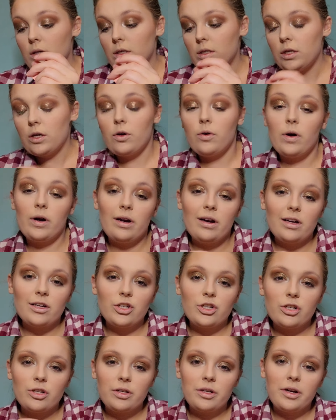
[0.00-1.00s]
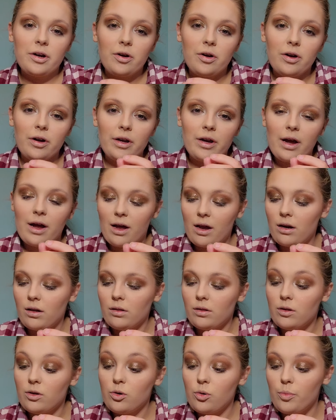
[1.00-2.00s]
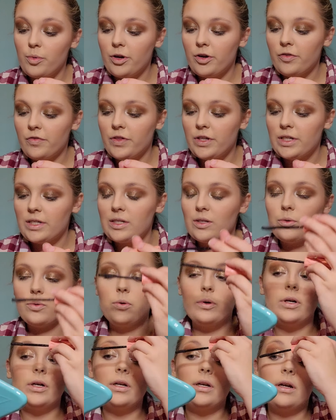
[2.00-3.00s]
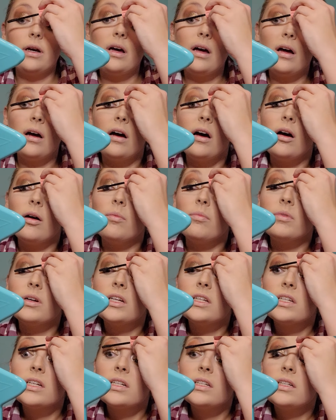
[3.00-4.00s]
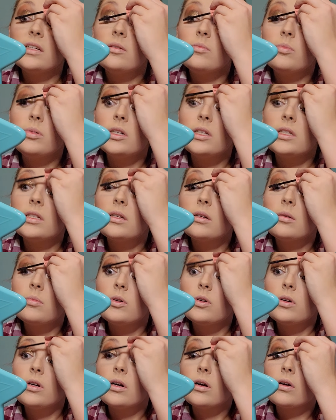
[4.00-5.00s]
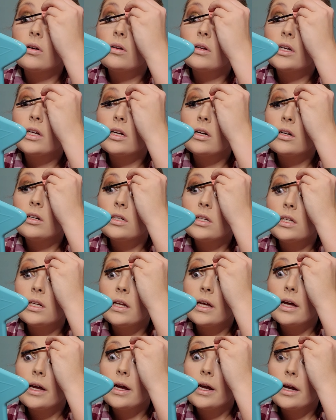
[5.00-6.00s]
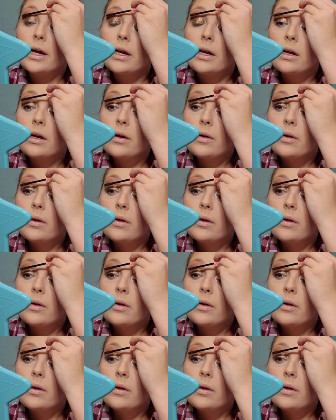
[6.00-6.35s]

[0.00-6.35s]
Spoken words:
So I actually already had a little bit of this on, because I did put some on earlier today.